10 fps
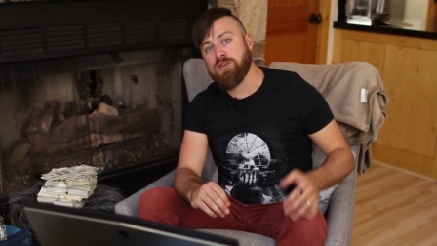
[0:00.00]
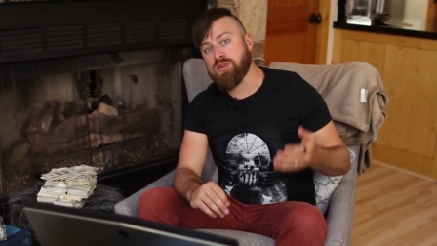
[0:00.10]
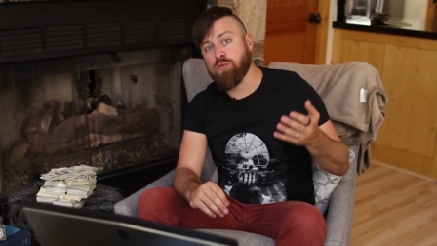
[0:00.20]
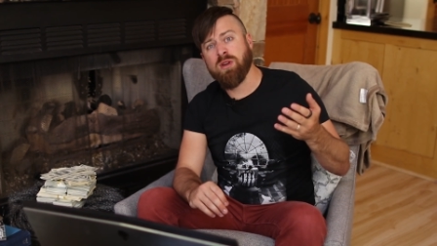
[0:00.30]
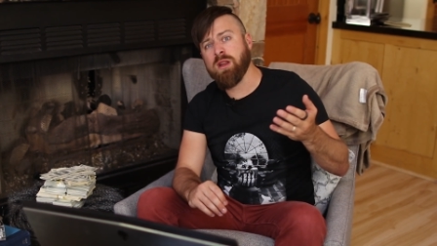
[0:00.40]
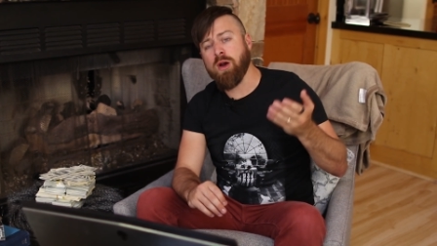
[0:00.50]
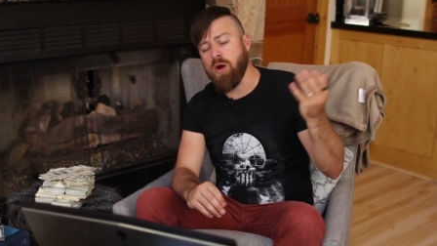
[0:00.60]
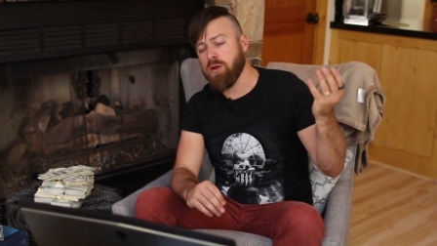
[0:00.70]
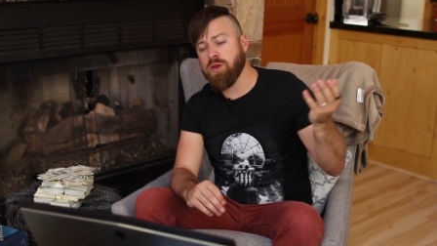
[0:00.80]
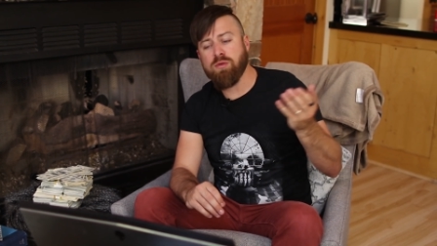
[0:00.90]
So really
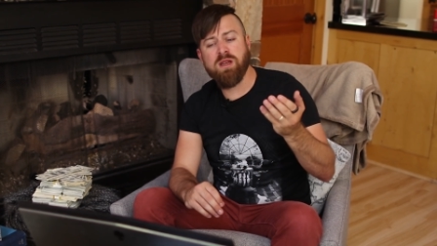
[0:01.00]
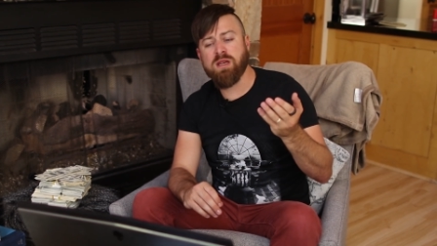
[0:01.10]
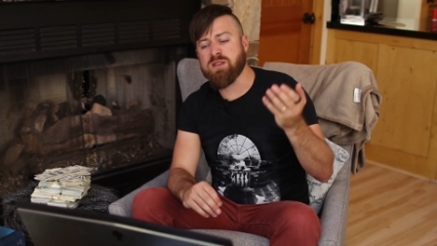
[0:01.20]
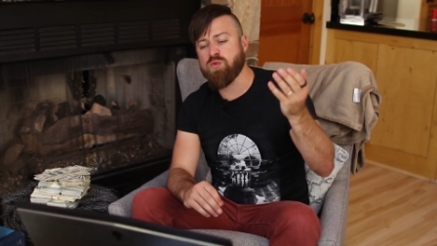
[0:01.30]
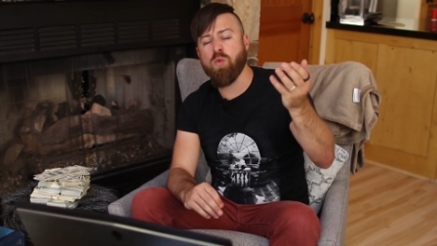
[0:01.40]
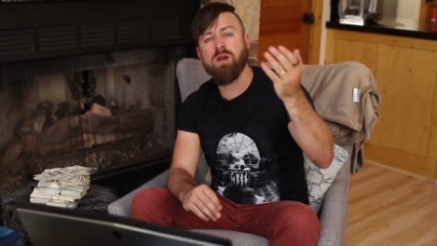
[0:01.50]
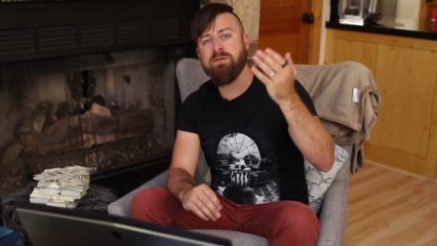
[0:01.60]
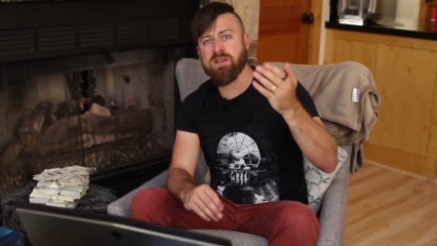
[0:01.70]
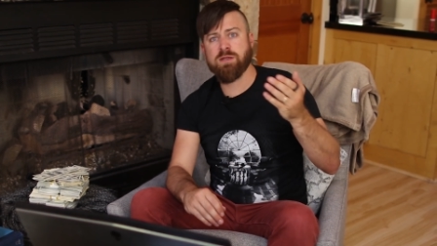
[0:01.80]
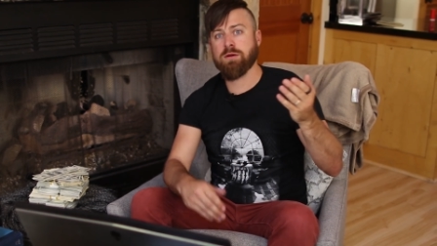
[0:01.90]
all you need is one
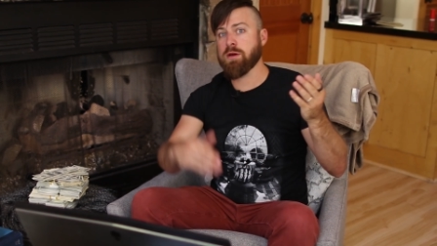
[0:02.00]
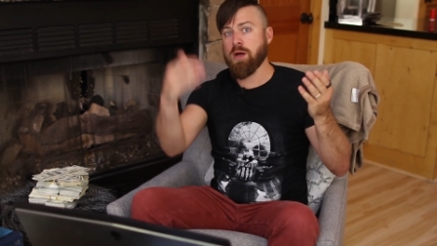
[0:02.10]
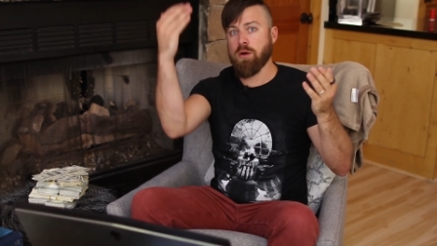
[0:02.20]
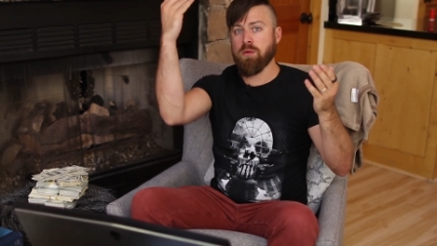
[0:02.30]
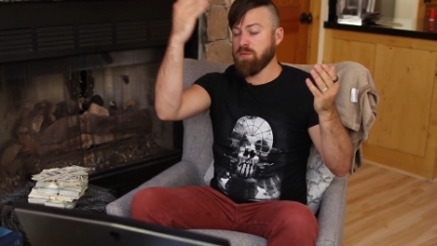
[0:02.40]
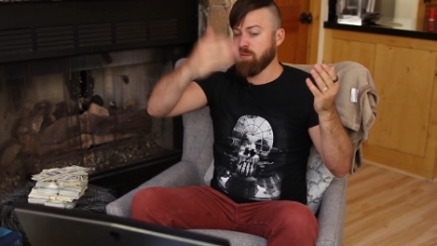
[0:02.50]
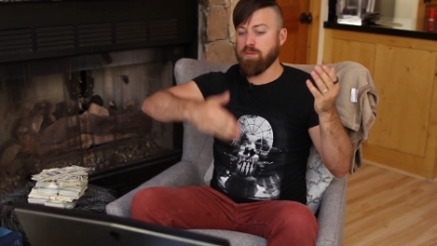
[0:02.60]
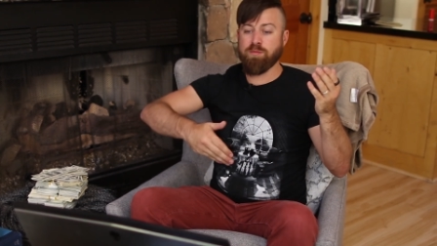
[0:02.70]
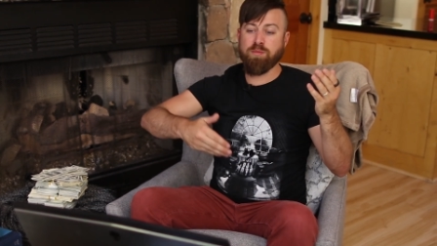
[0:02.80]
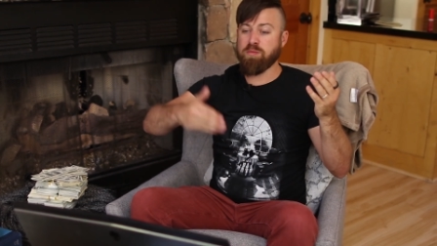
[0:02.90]
visitor to go
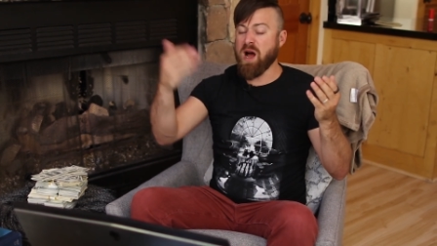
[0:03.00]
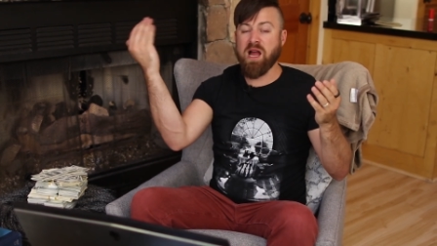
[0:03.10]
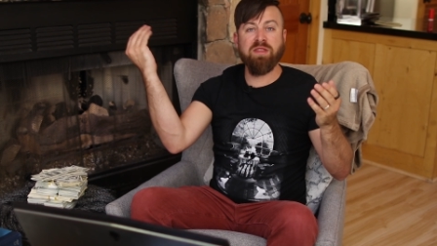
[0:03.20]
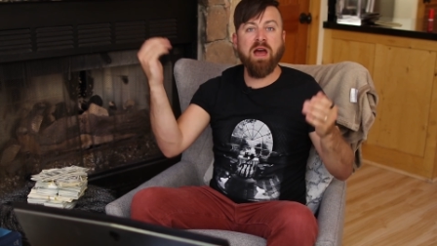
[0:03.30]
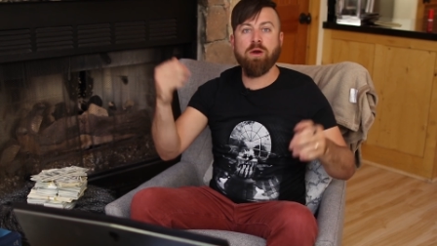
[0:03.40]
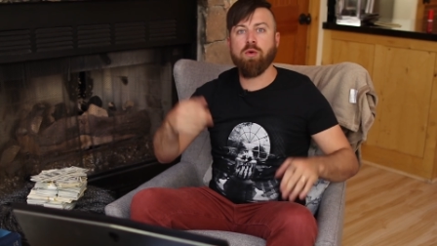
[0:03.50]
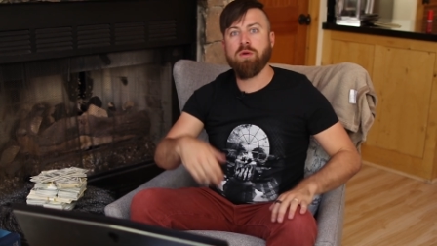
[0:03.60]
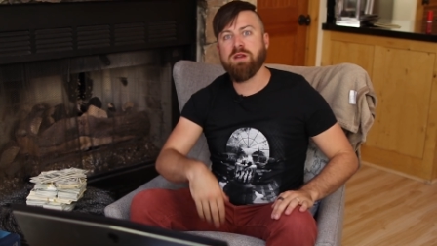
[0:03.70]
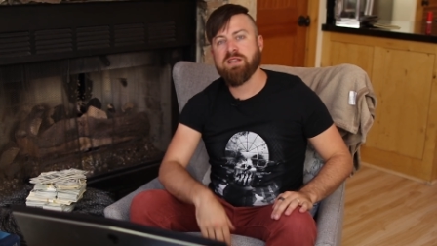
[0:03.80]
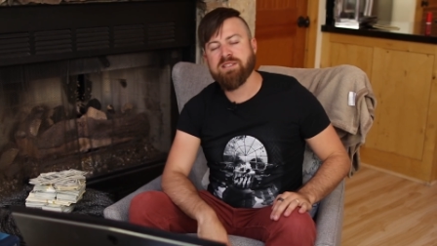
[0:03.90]
buy that
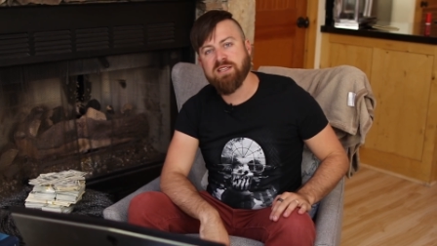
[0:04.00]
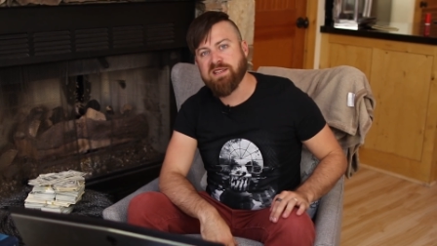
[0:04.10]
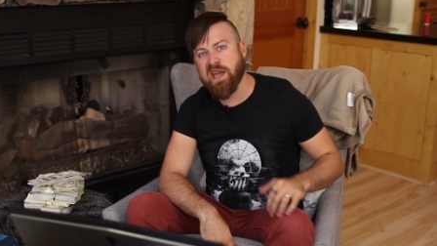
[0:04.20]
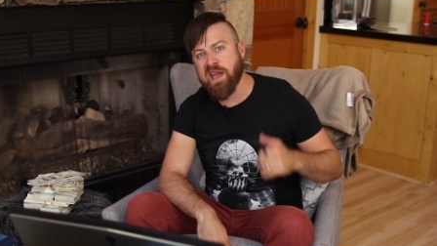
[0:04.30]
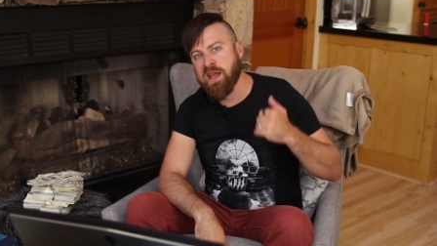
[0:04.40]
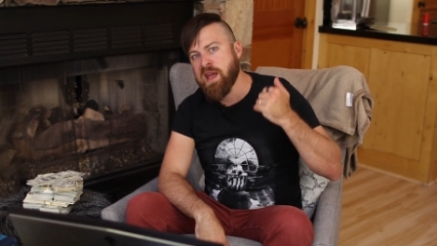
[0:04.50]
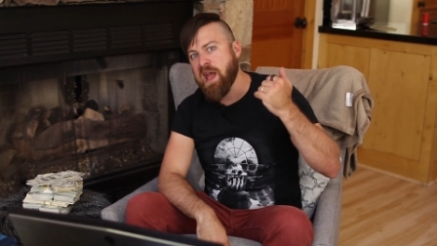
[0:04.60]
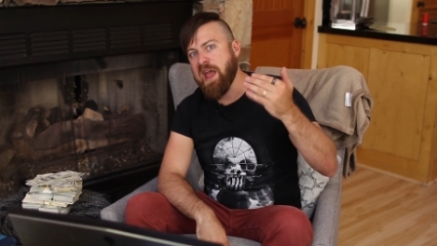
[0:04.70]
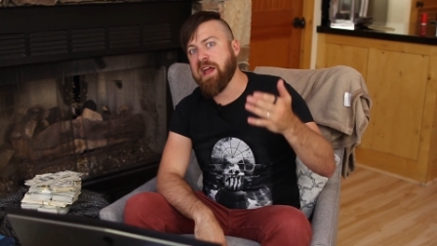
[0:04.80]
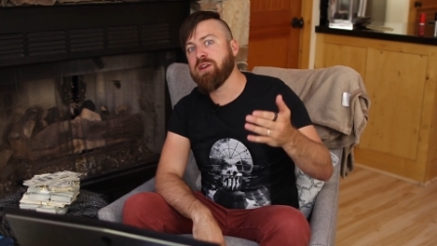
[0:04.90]
whole list a day
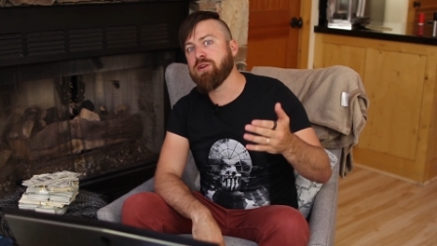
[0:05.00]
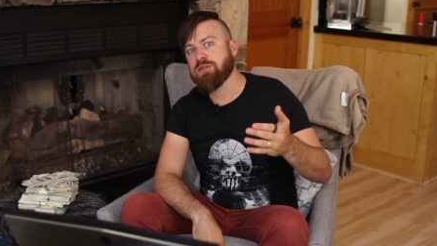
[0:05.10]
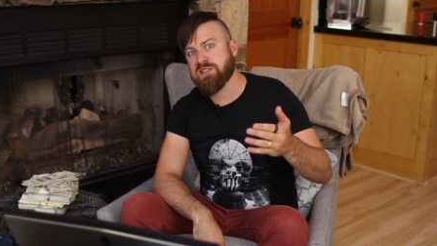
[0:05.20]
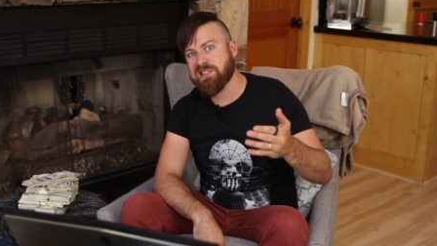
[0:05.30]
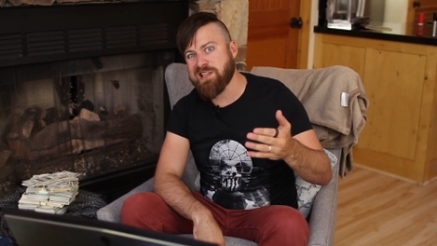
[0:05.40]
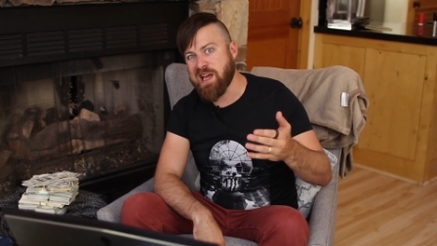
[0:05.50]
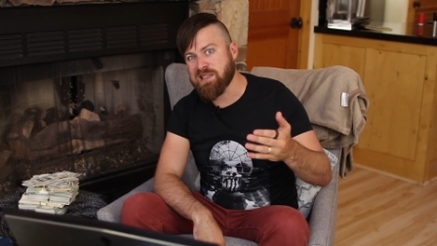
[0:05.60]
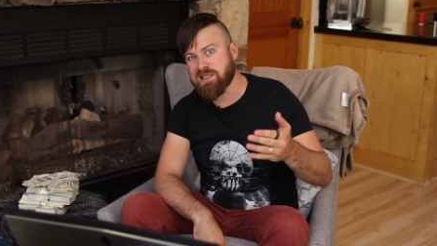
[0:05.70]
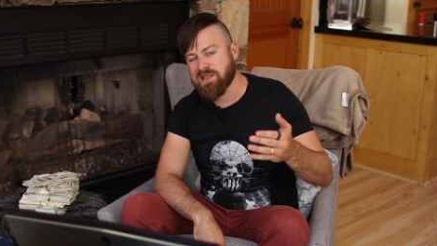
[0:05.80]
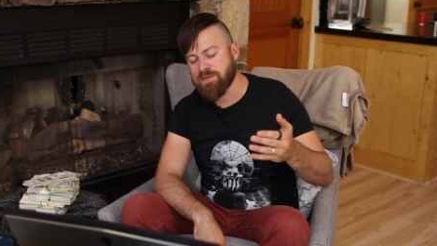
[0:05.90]
and you're
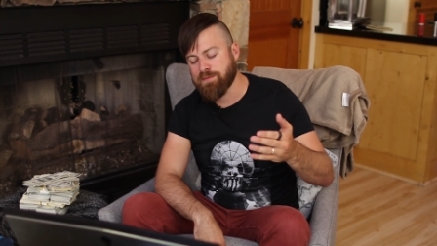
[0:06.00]
set.